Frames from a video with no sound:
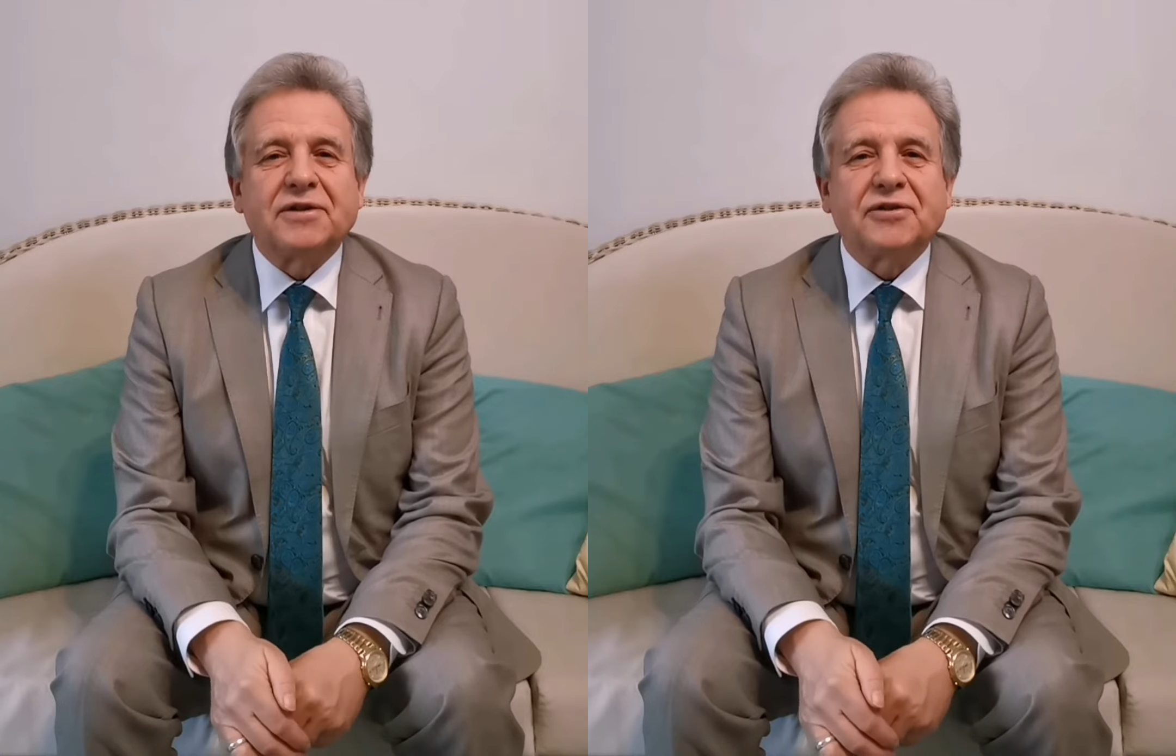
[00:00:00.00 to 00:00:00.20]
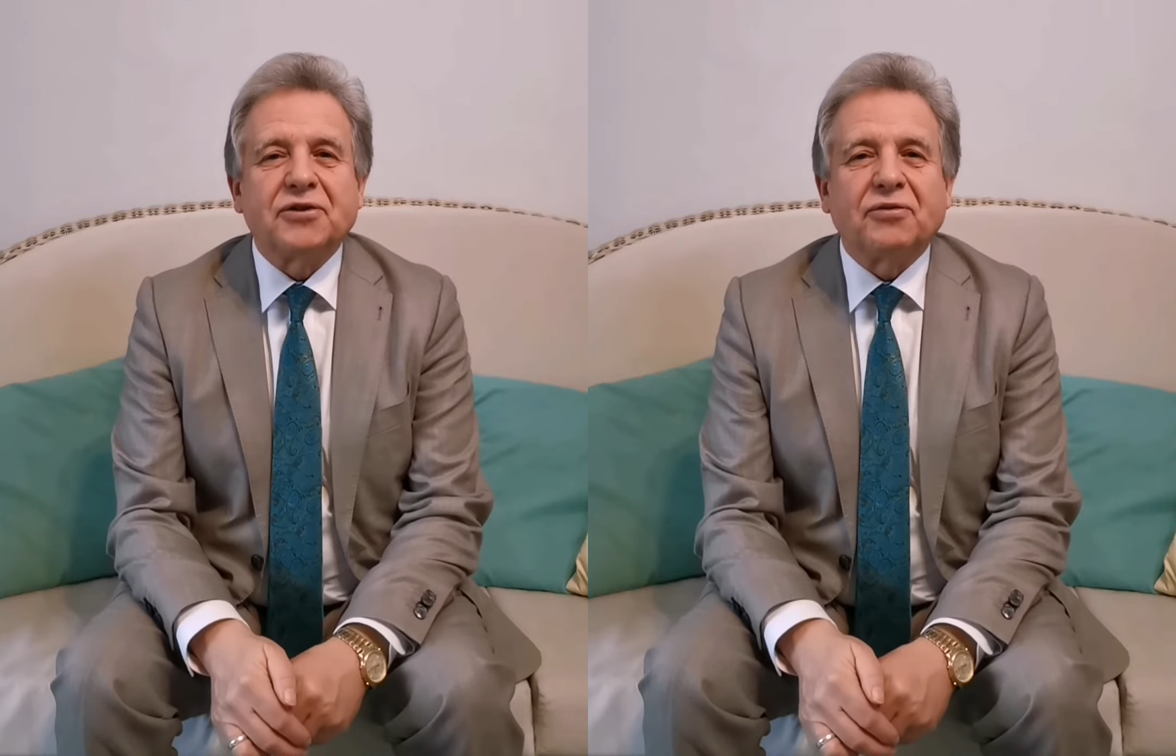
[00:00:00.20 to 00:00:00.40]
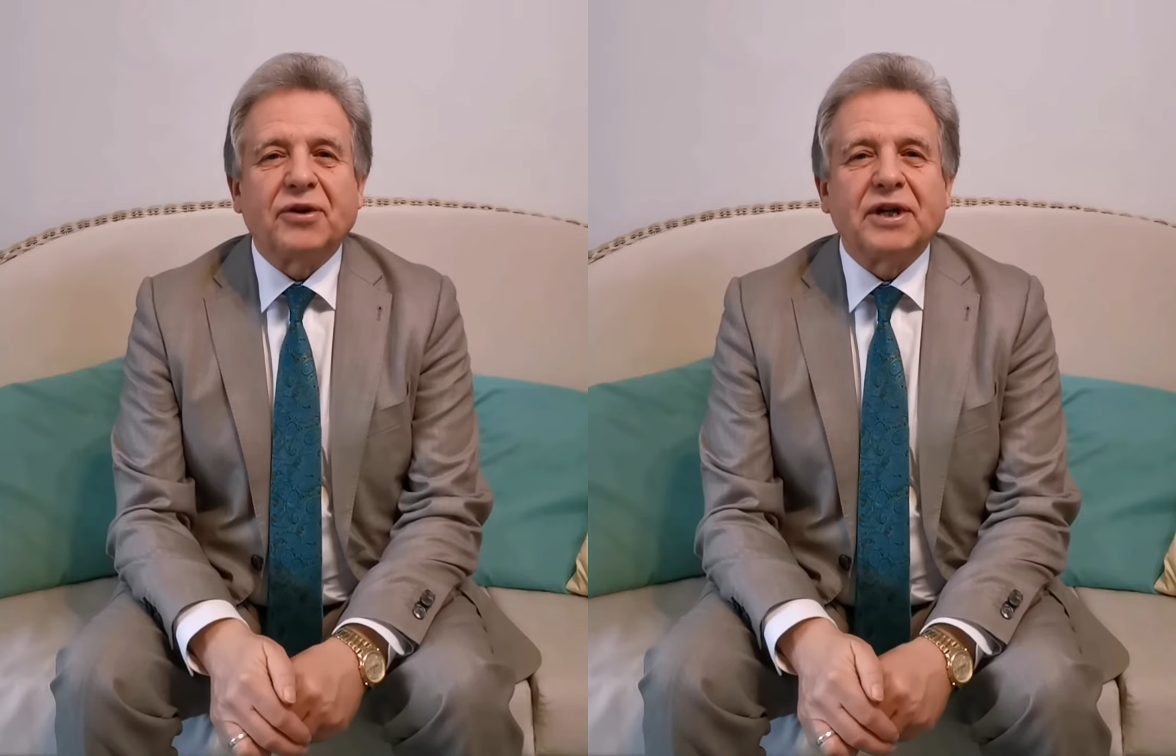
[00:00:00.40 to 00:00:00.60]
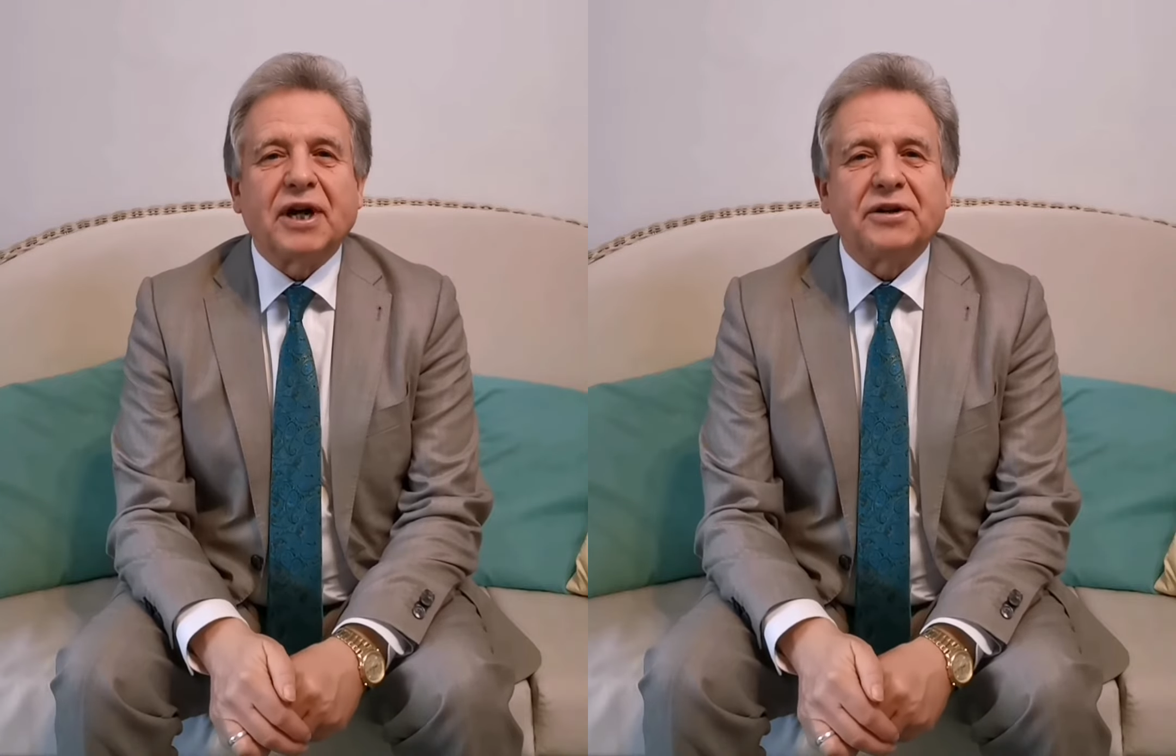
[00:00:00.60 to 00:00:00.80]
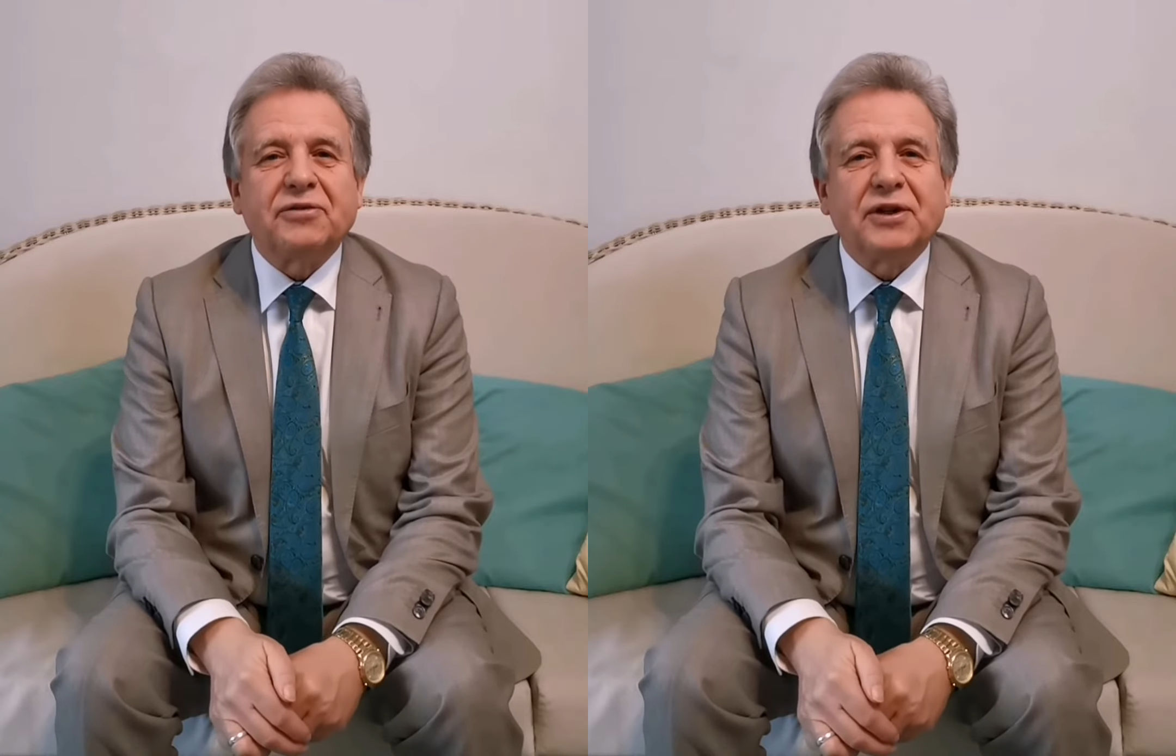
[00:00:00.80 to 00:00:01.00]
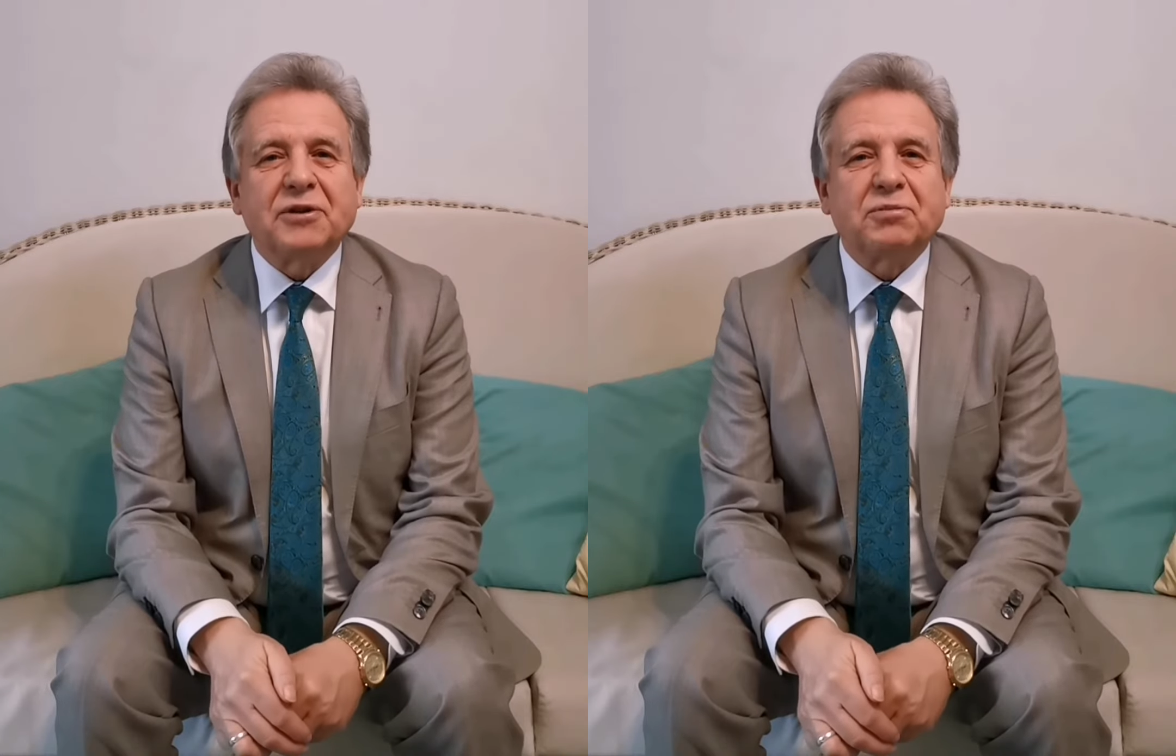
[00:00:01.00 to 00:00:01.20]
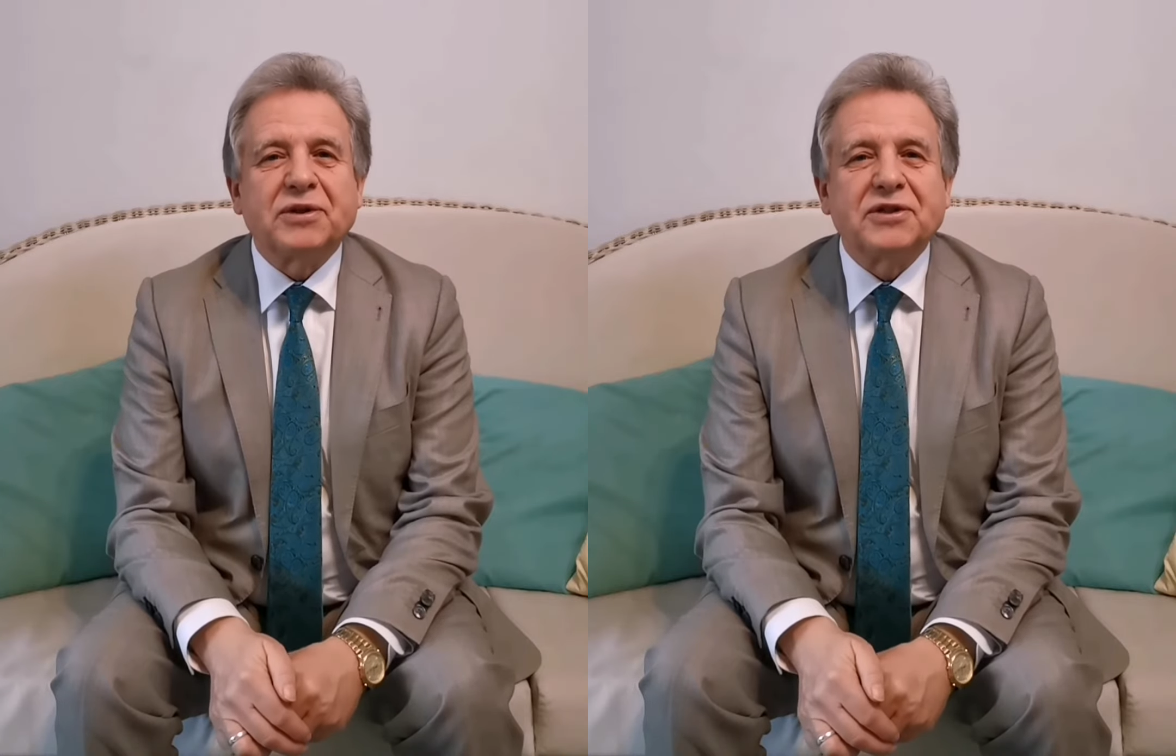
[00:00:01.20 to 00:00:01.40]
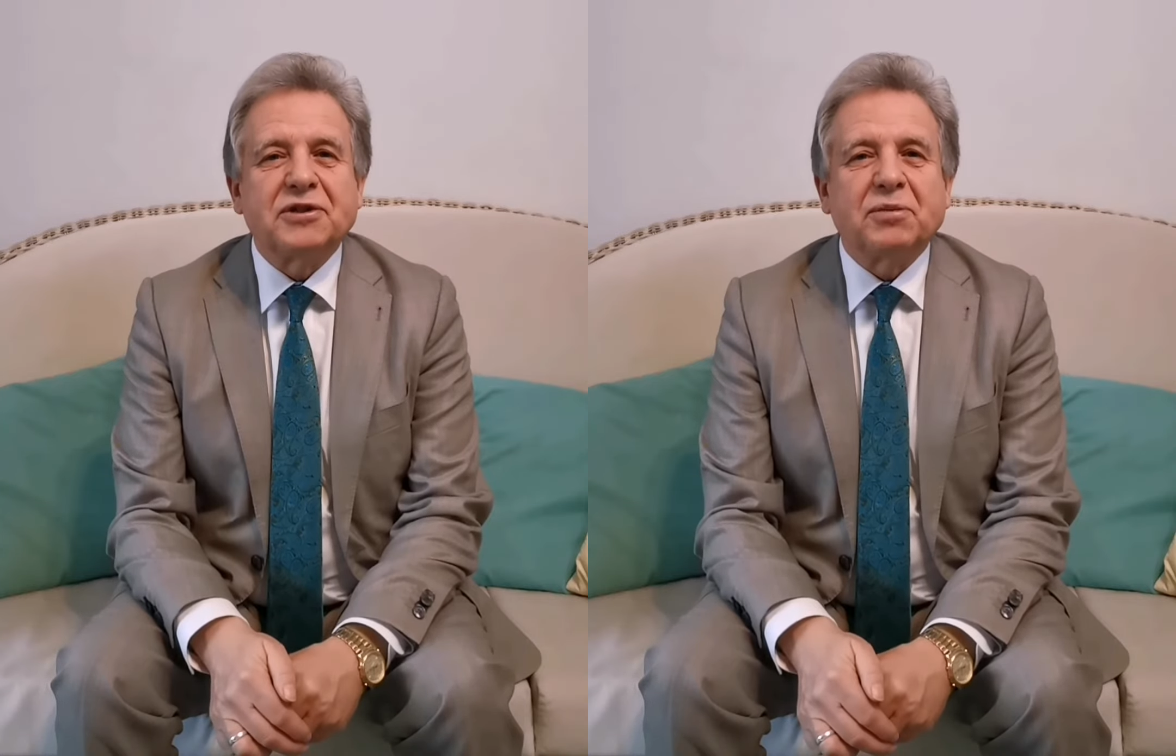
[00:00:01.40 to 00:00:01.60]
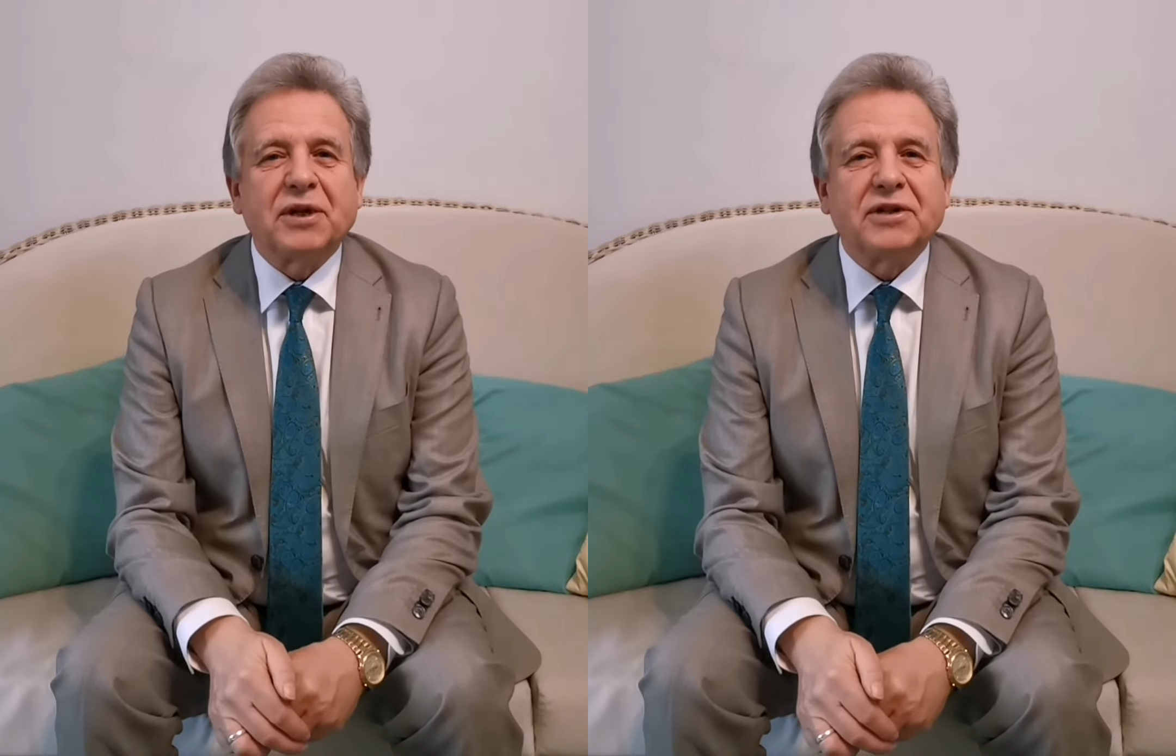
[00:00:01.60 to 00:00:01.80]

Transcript: So one Ayurvedic principle